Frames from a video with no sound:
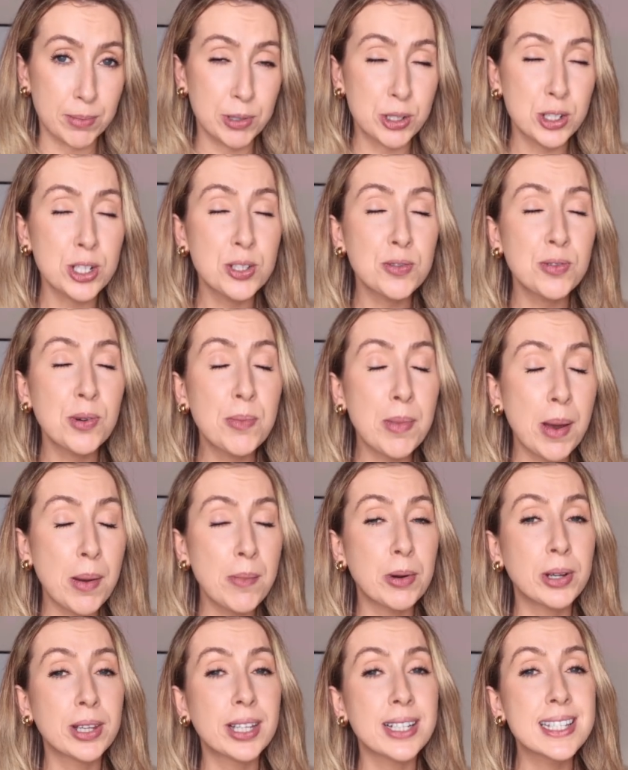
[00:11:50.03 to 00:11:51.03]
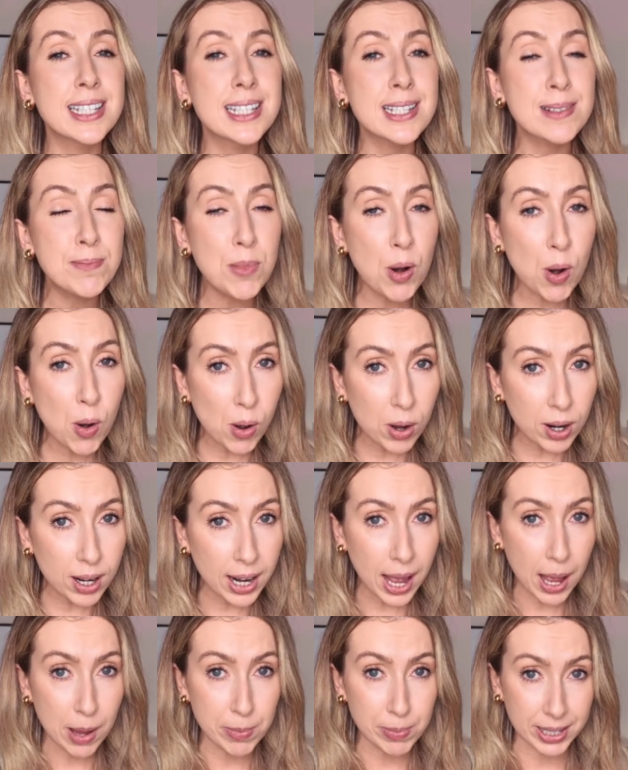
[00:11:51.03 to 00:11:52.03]
But just remember that small
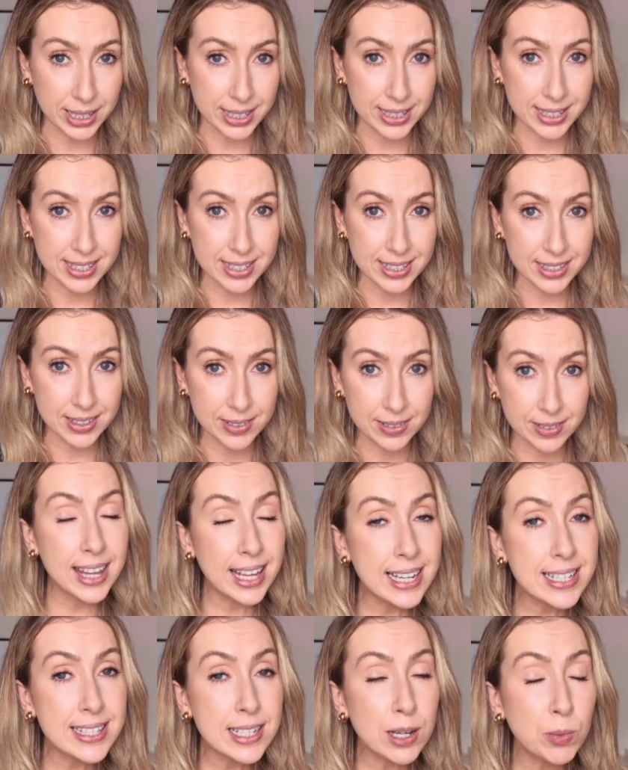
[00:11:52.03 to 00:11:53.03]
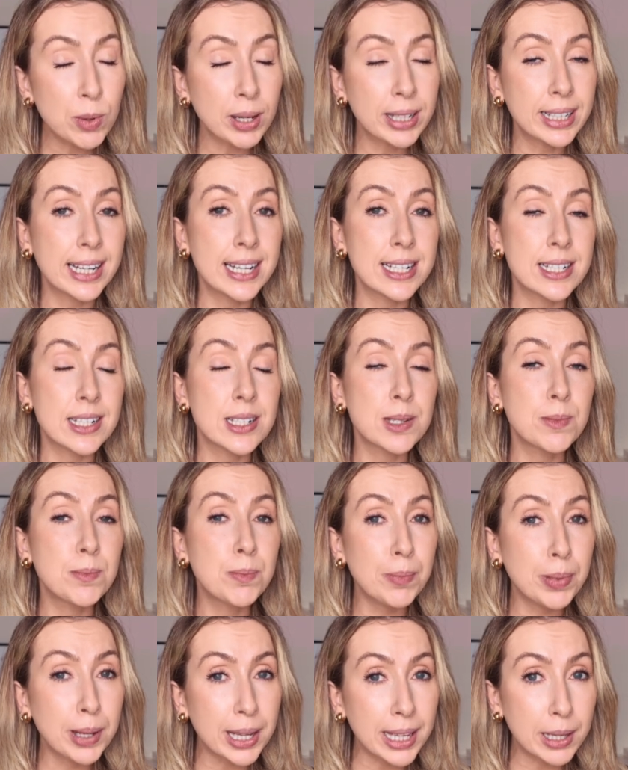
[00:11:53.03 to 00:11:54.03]
habits, these are what lead to
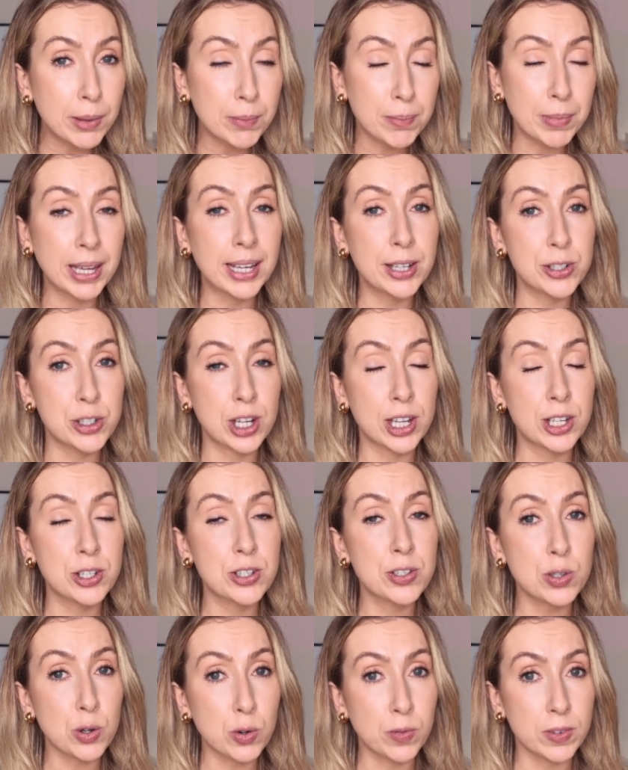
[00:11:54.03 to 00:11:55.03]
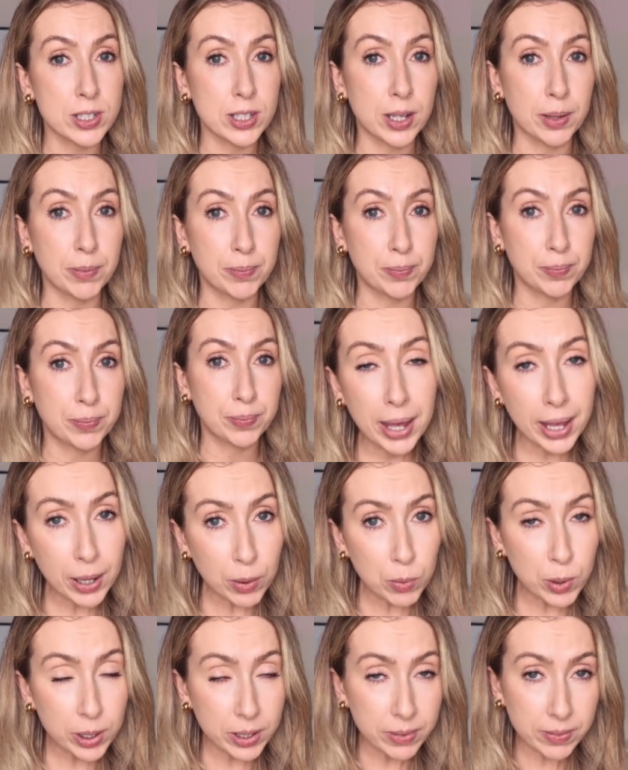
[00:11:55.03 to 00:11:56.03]
big changes over time.
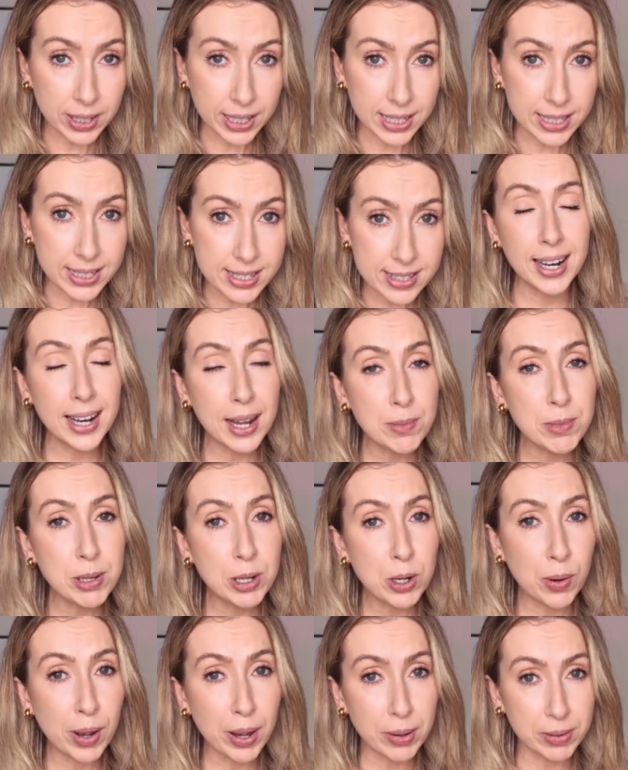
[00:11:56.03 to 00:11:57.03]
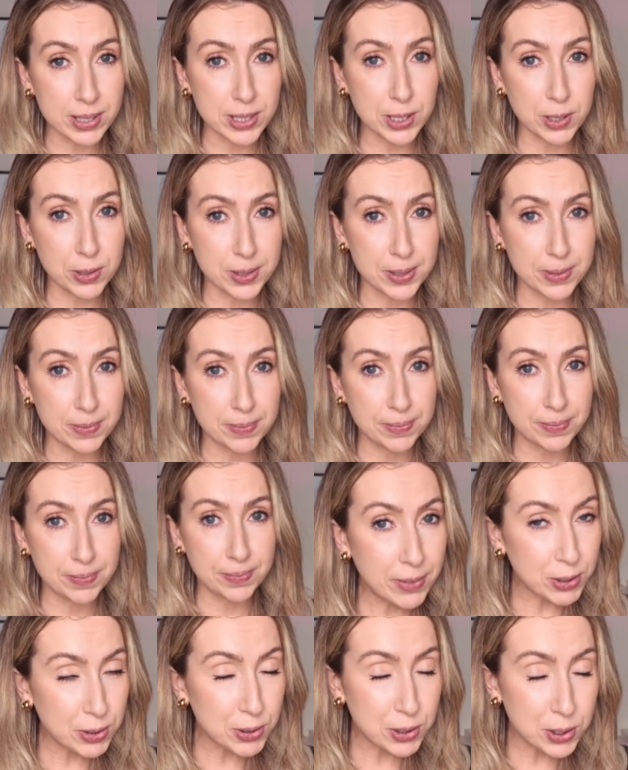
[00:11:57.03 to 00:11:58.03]
Pick one of these and let me know how this goes.
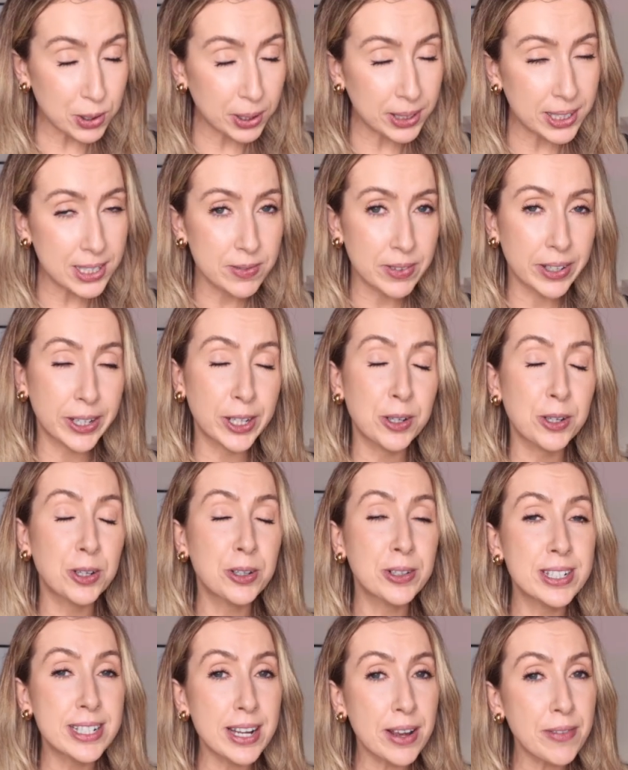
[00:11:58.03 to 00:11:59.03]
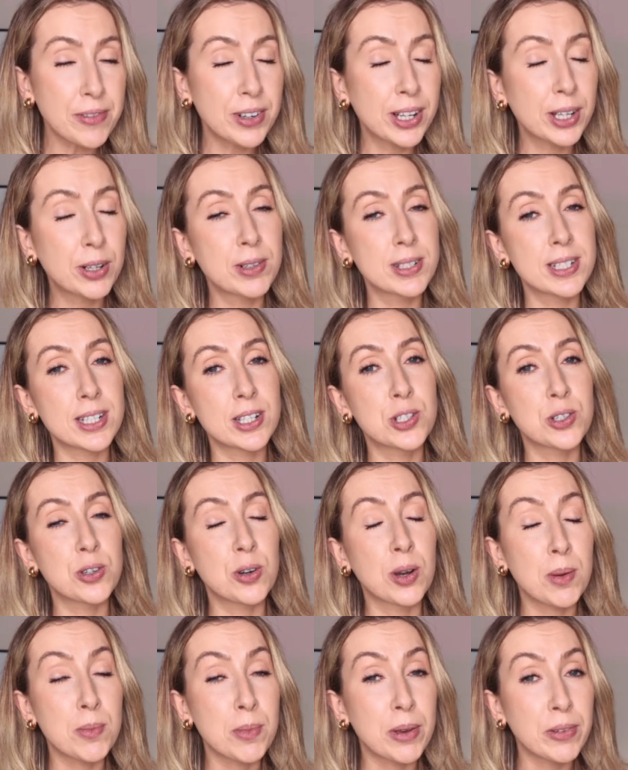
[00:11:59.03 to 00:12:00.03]
If you enjoyed this video, you're definitely going to
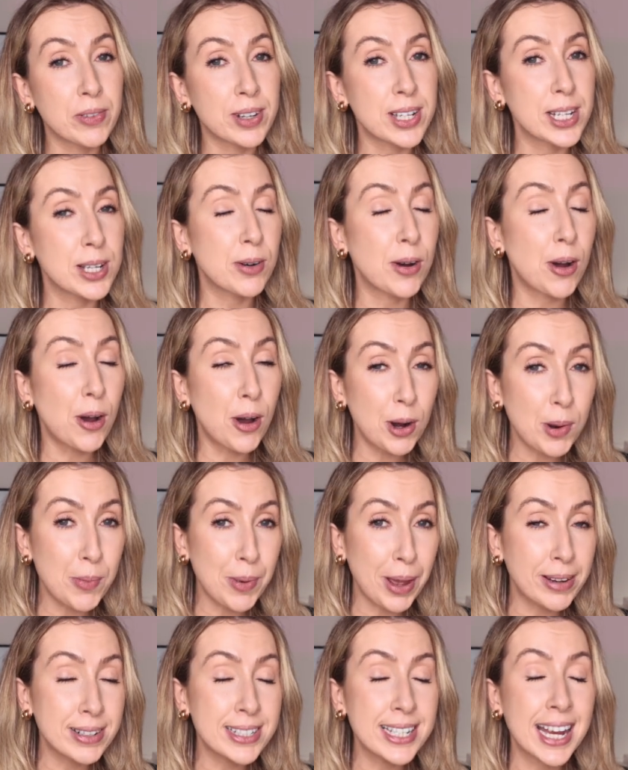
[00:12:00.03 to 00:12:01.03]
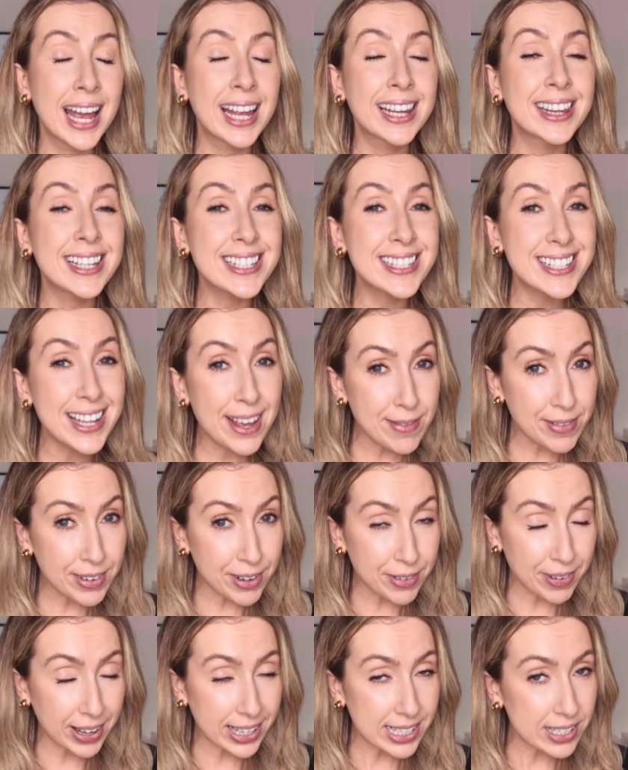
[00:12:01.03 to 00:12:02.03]
enjoy my video all about the 7
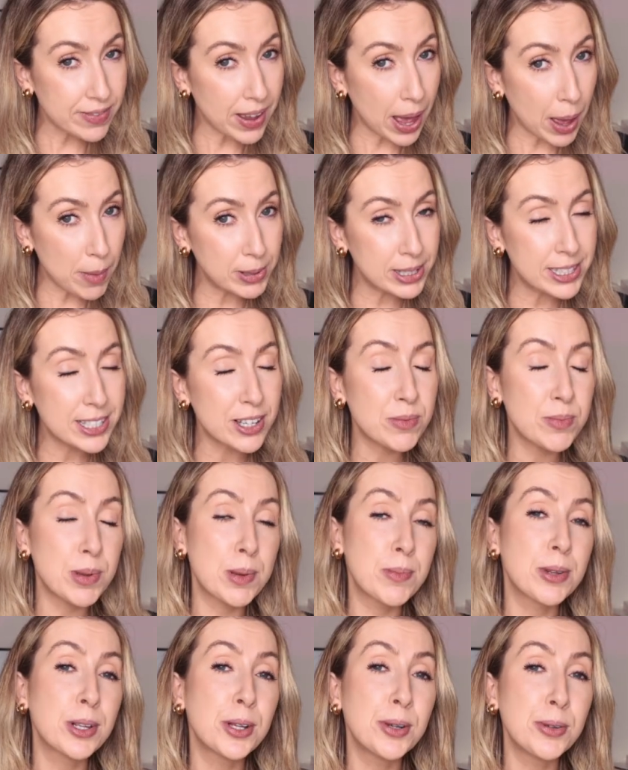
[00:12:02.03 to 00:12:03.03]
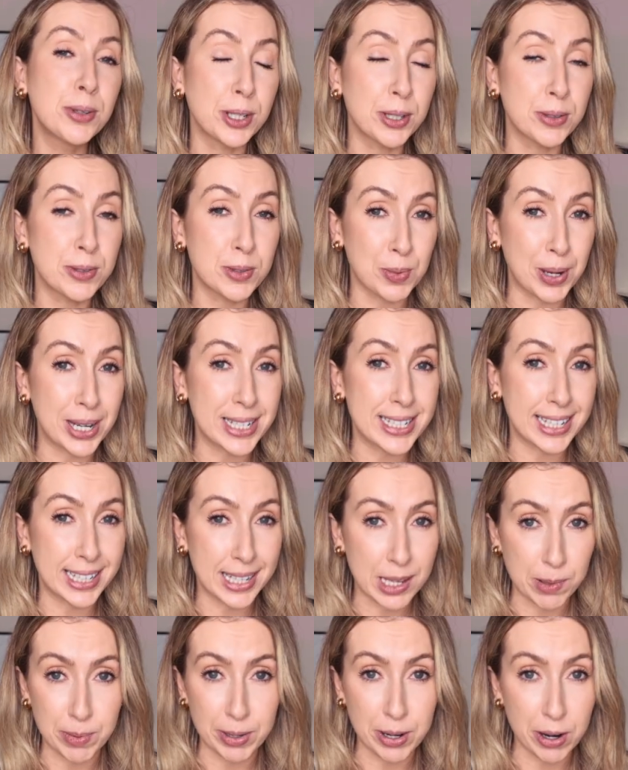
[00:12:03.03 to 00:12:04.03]
effective habits of people who lose weight and
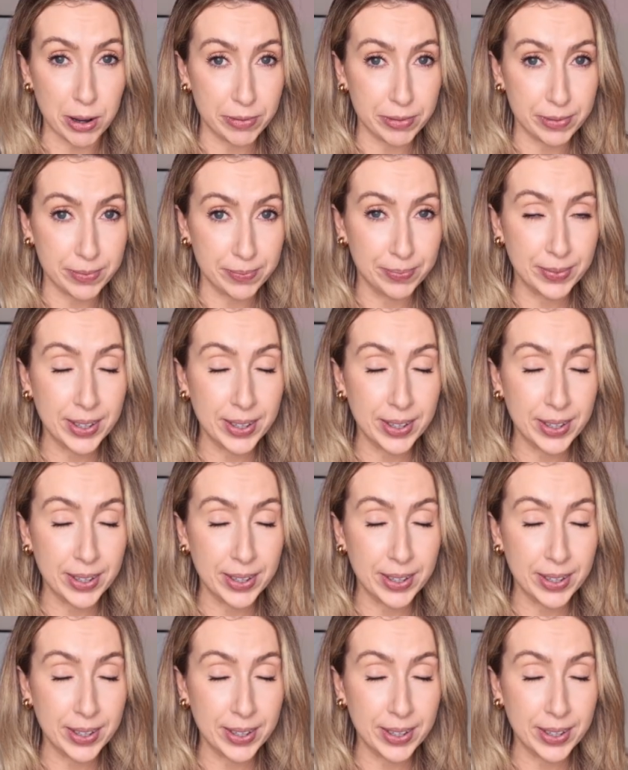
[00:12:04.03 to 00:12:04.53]
keep it off.